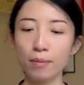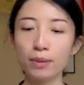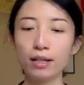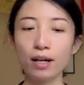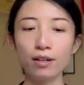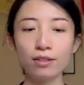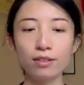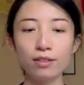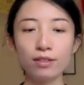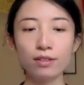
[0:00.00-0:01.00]

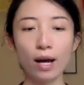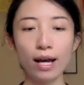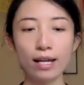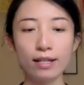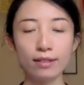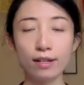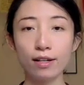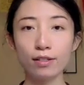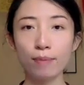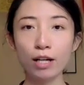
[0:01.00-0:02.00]
Because
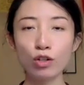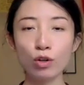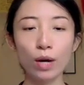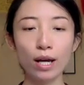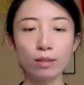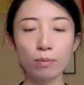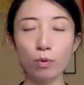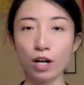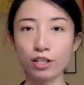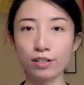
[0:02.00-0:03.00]
the special way the
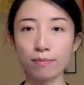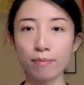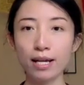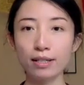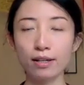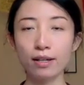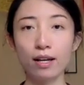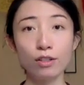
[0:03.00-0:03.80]
brush is made,